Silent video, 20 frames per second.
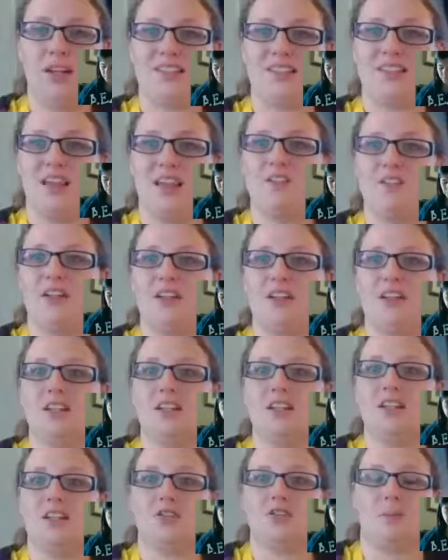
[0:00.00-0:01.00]
7 is
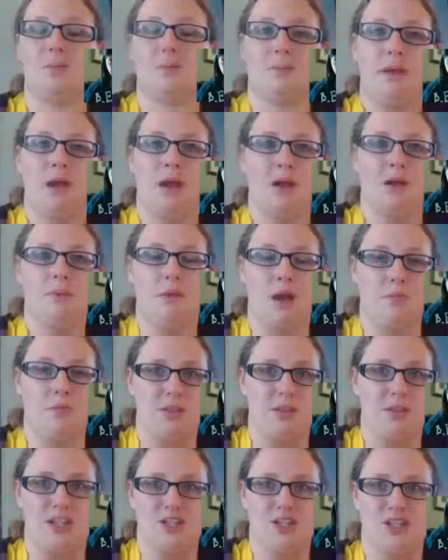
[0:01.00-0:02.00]
from the parent
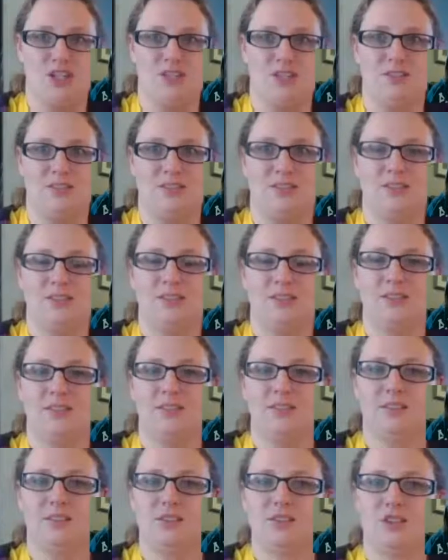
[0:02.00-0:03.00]
population.
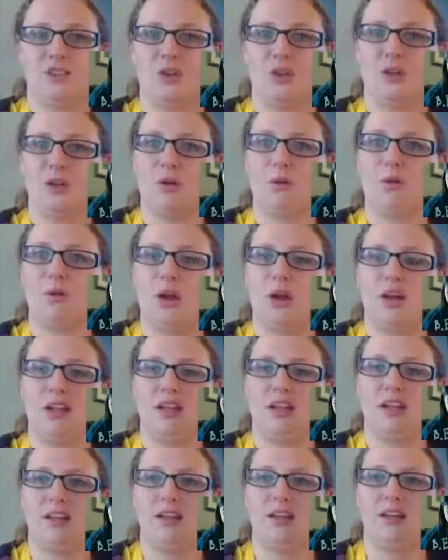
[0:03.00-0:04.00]
So they're
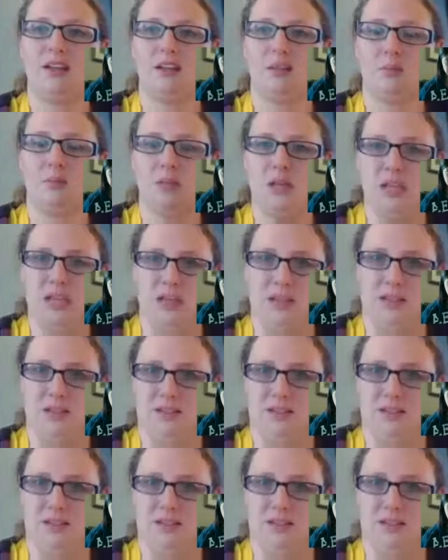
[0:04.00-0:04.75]
wanting the mean.